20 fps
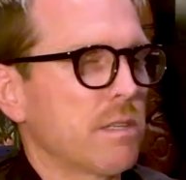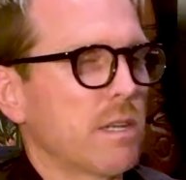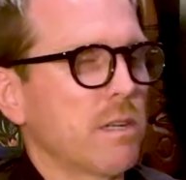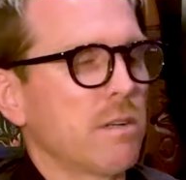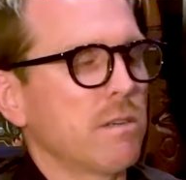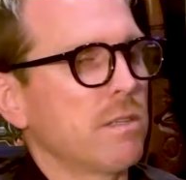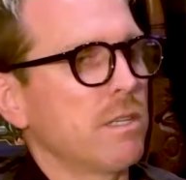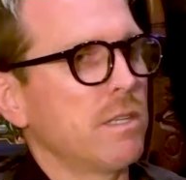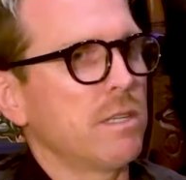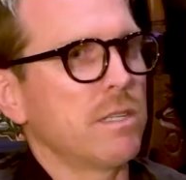I
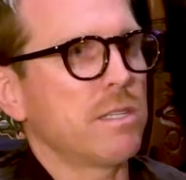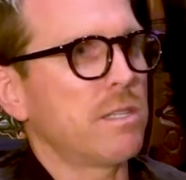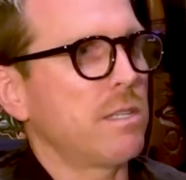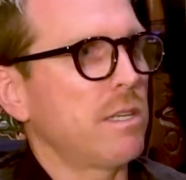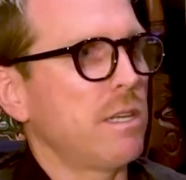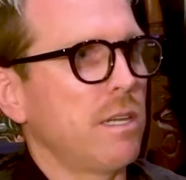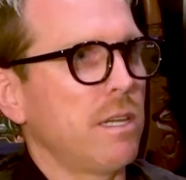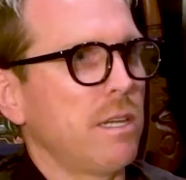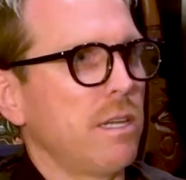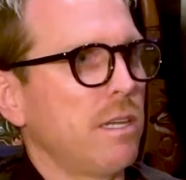don't need to
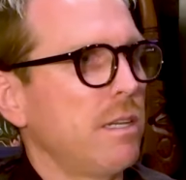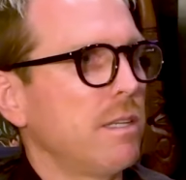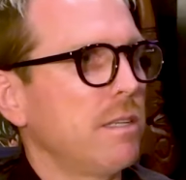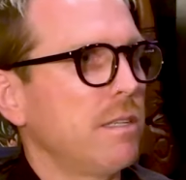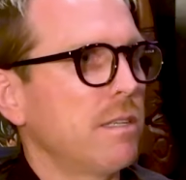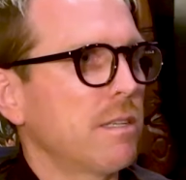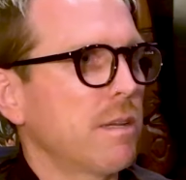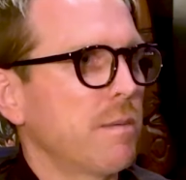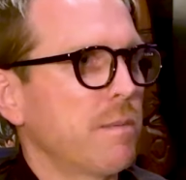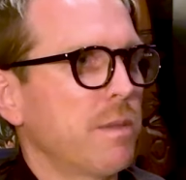see
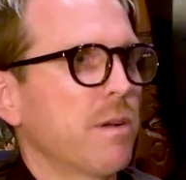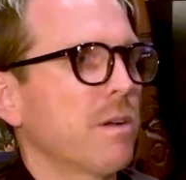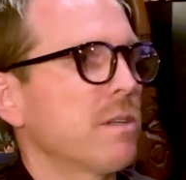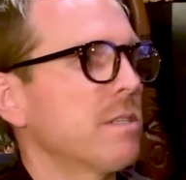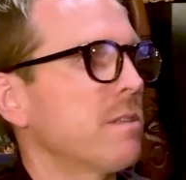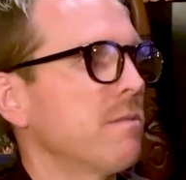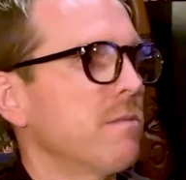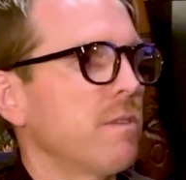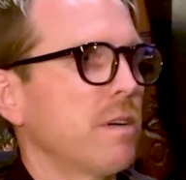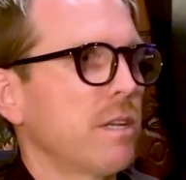I mean, there are
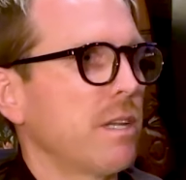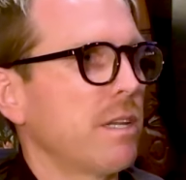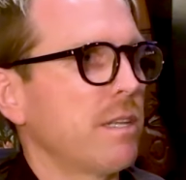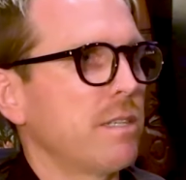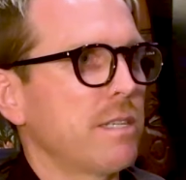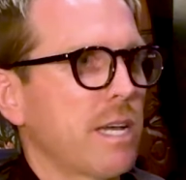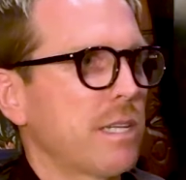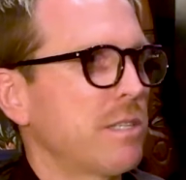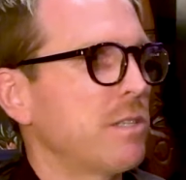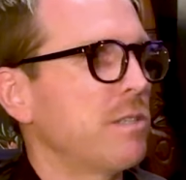some funny
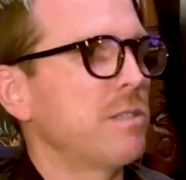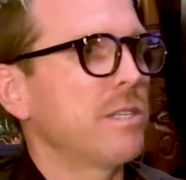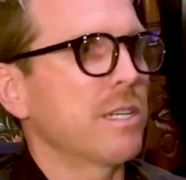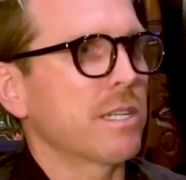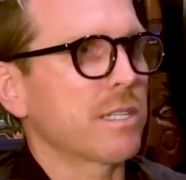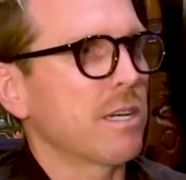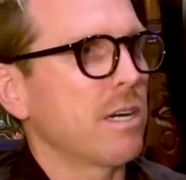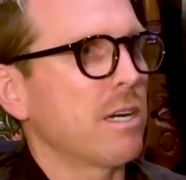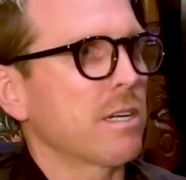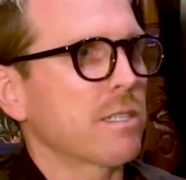tattoo
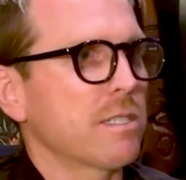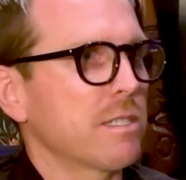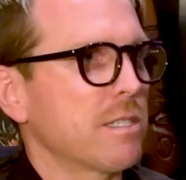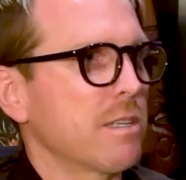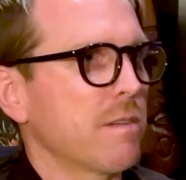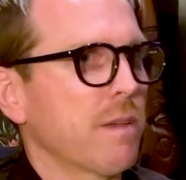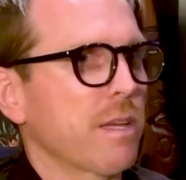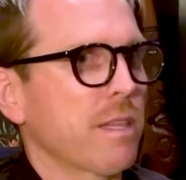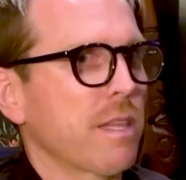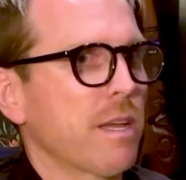TikToks and
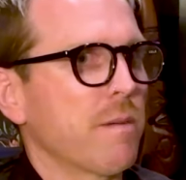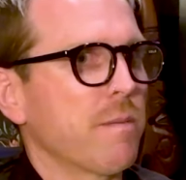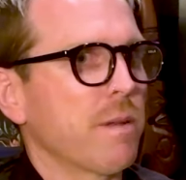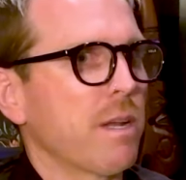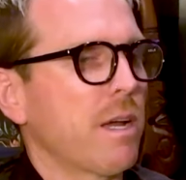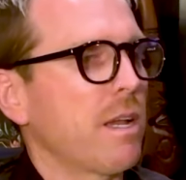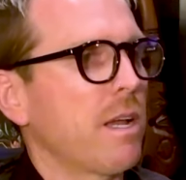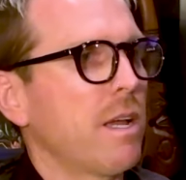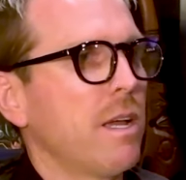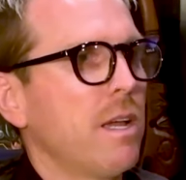stuff like there, but
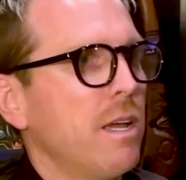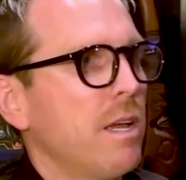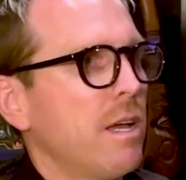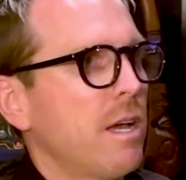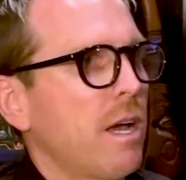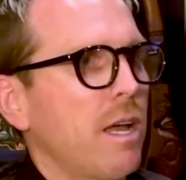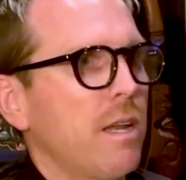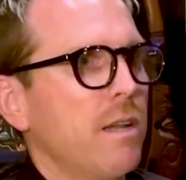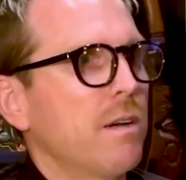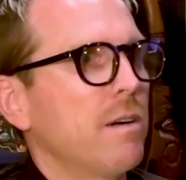I
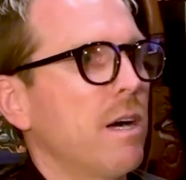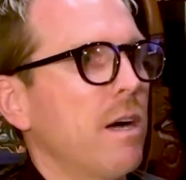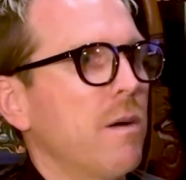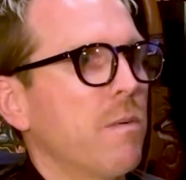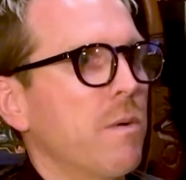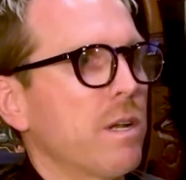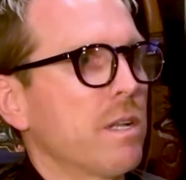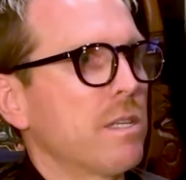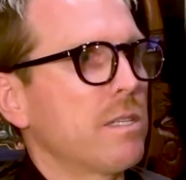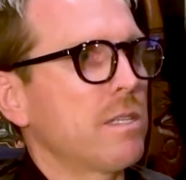I don't I
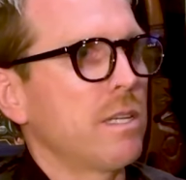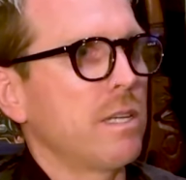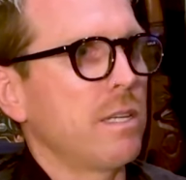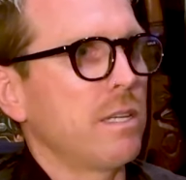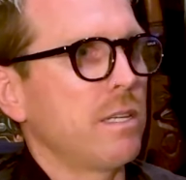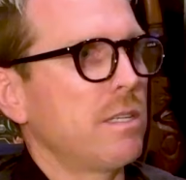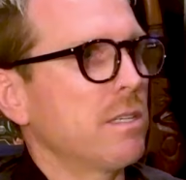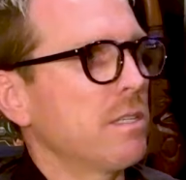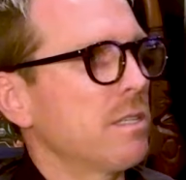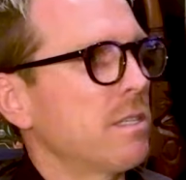want to
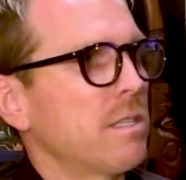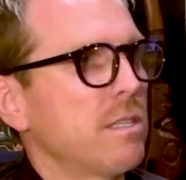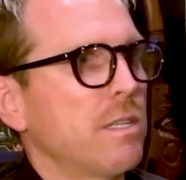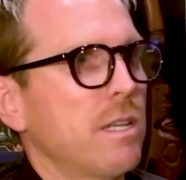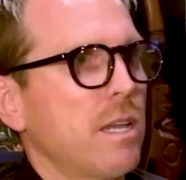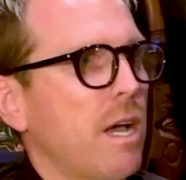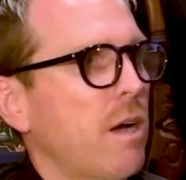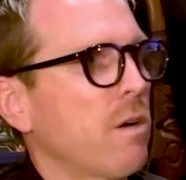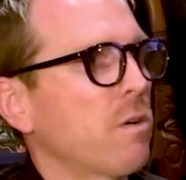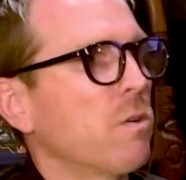see just
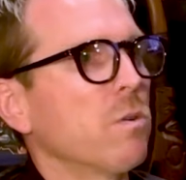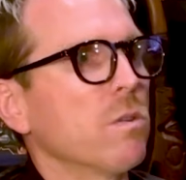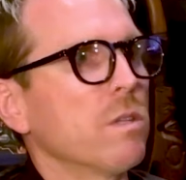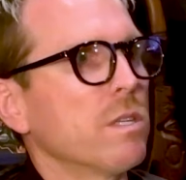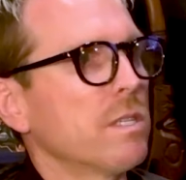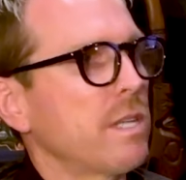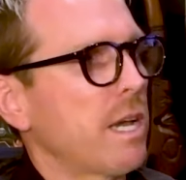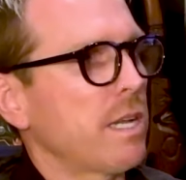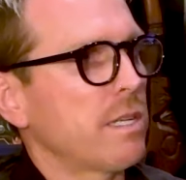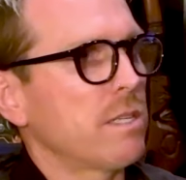how cool the
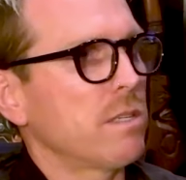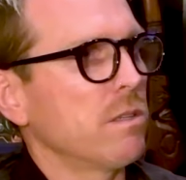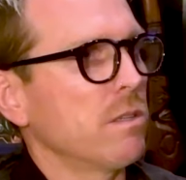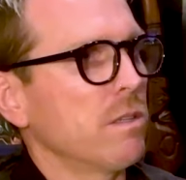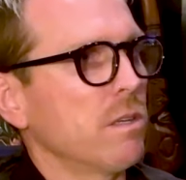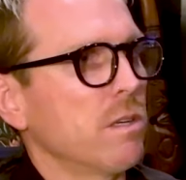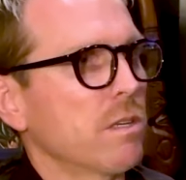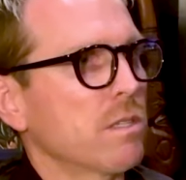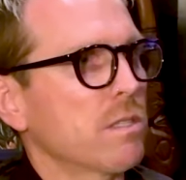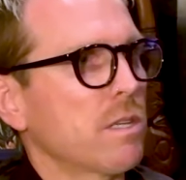tattoo
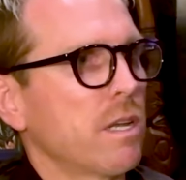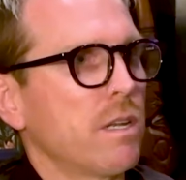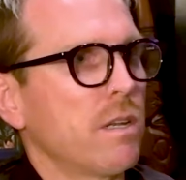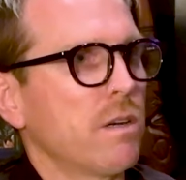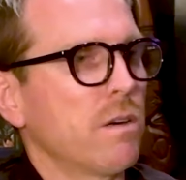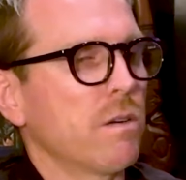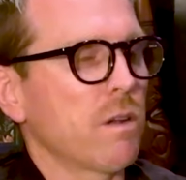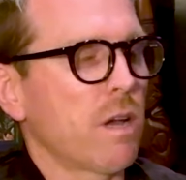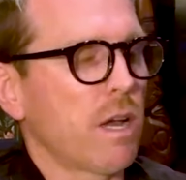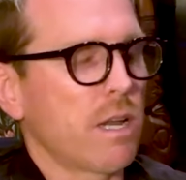looks. I
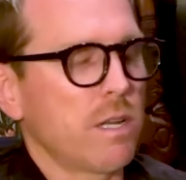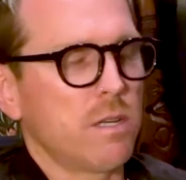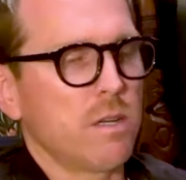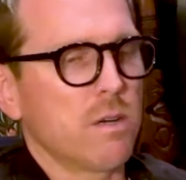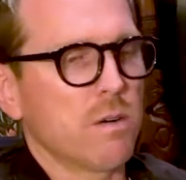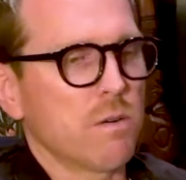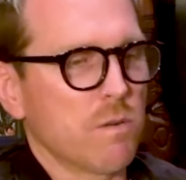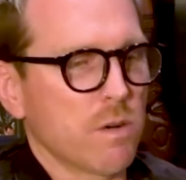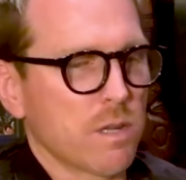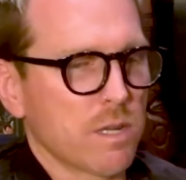don't I
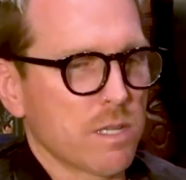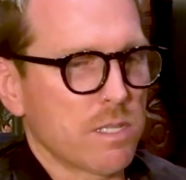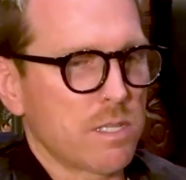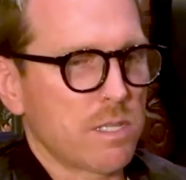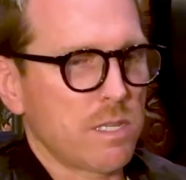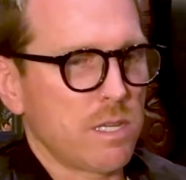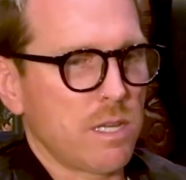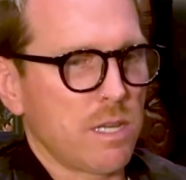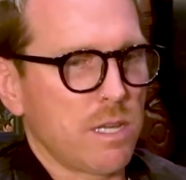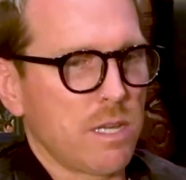don't want to
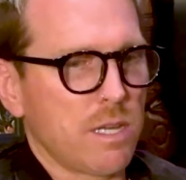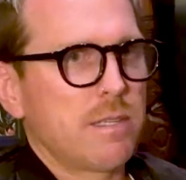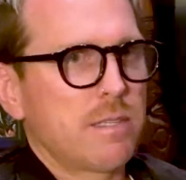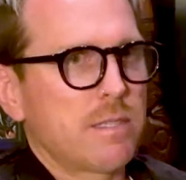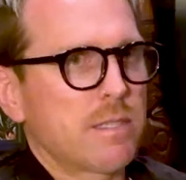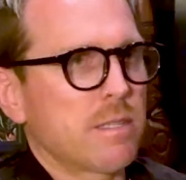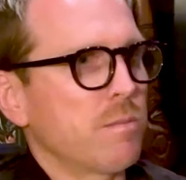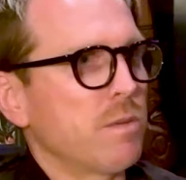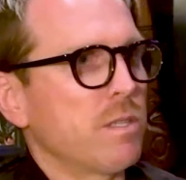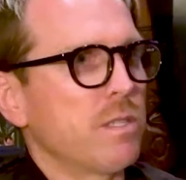see
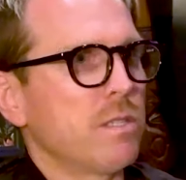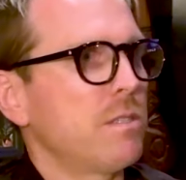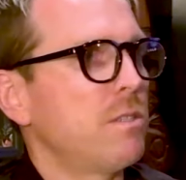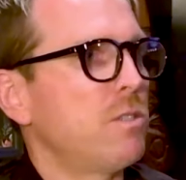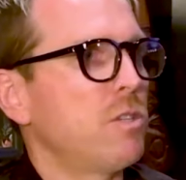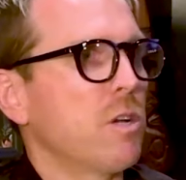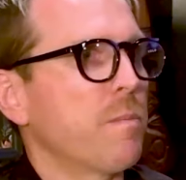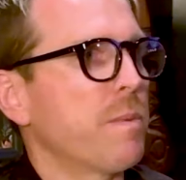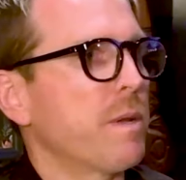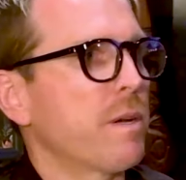someone
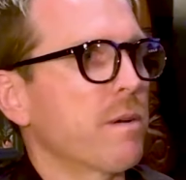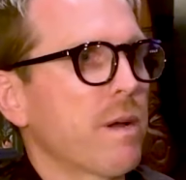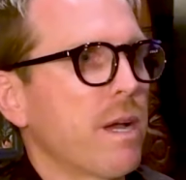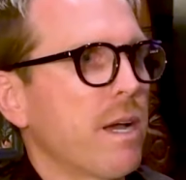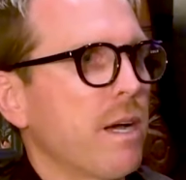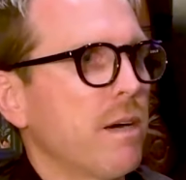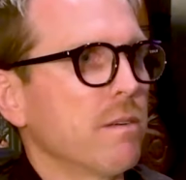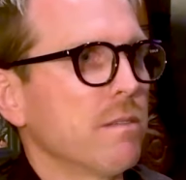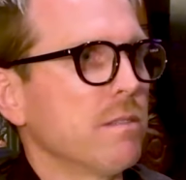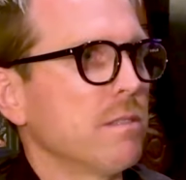jumping
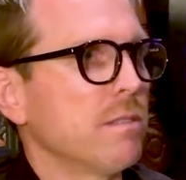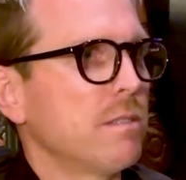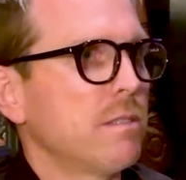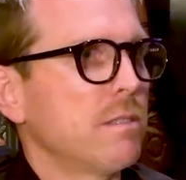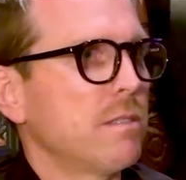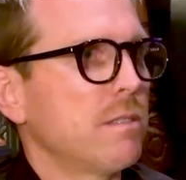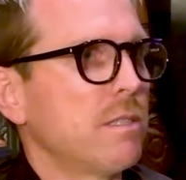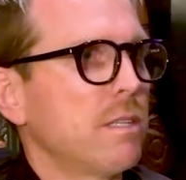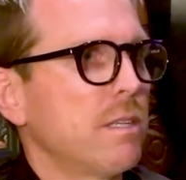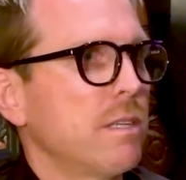around
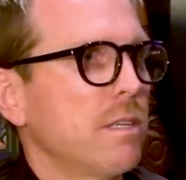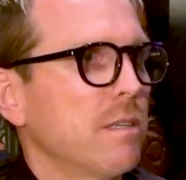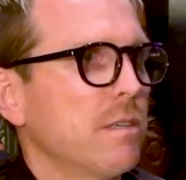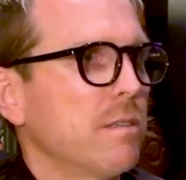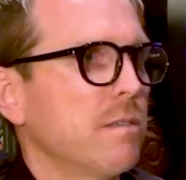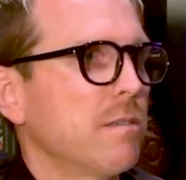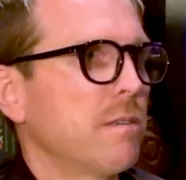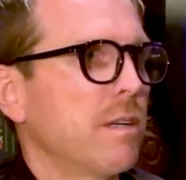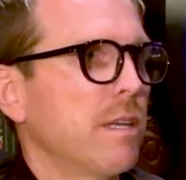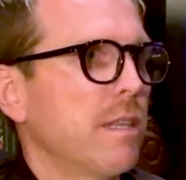you
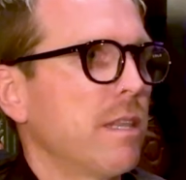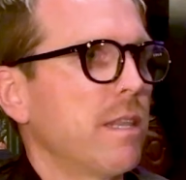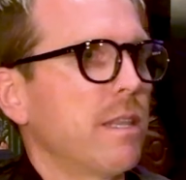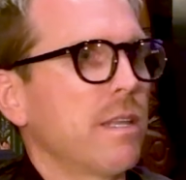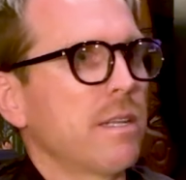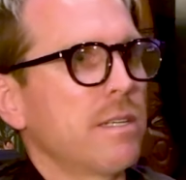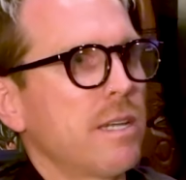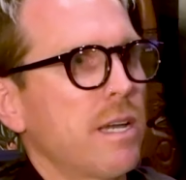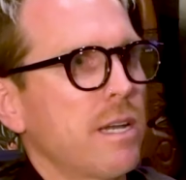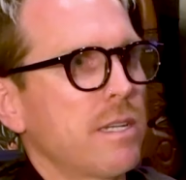know, and then
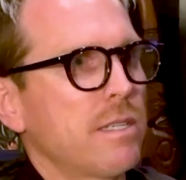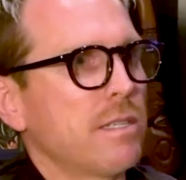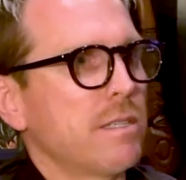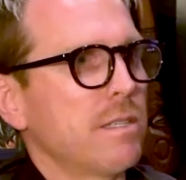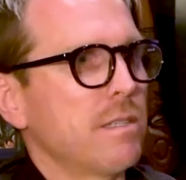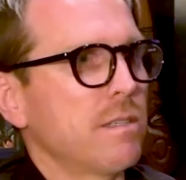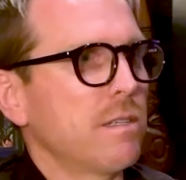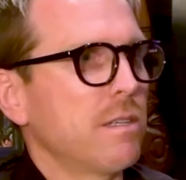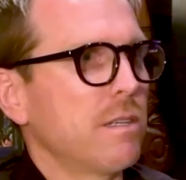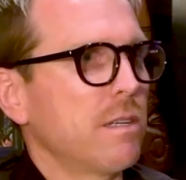that
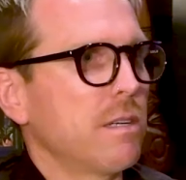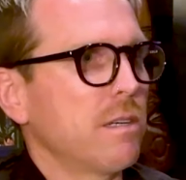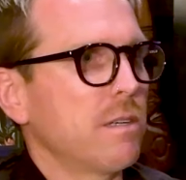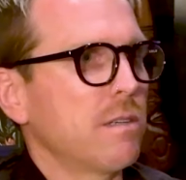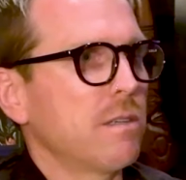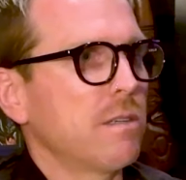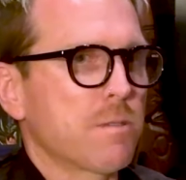tattoo, you know.